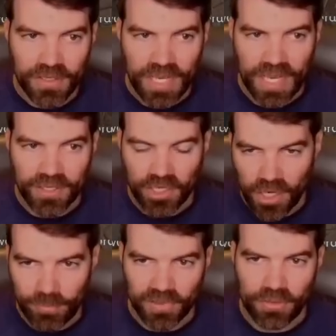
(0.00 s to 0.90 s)
and a
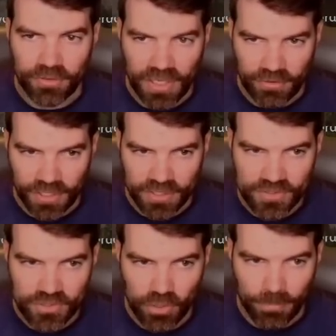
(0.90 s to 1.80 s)
couple other areas.
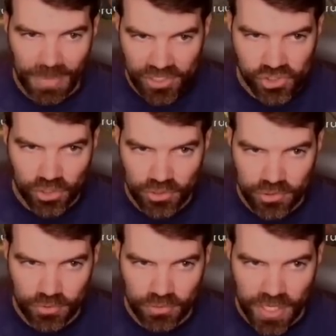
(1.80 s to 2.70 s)
So make sure you
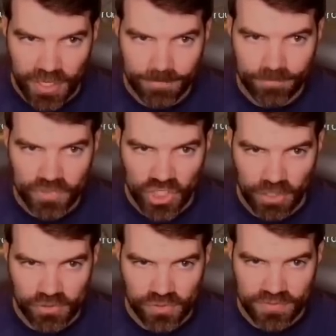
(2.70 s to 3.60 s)
do that.
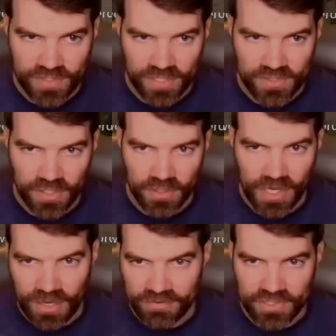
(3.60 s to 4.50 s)
Challenge Rift 60.
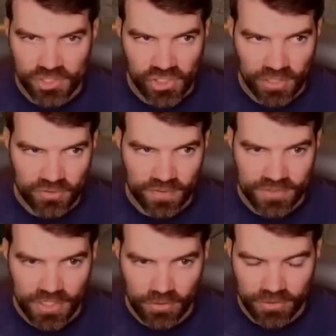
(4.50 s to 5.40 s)
Obviously, Challenge Rift
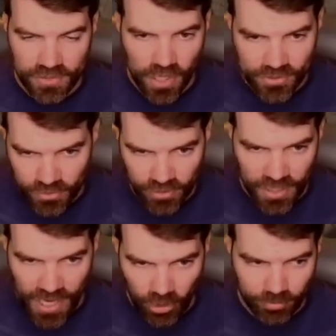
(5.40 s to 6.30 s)
is also going to
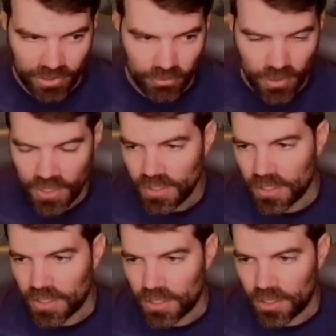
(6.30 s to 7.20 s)
help you
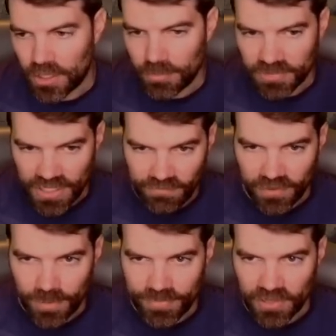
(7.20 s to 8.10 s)
level up the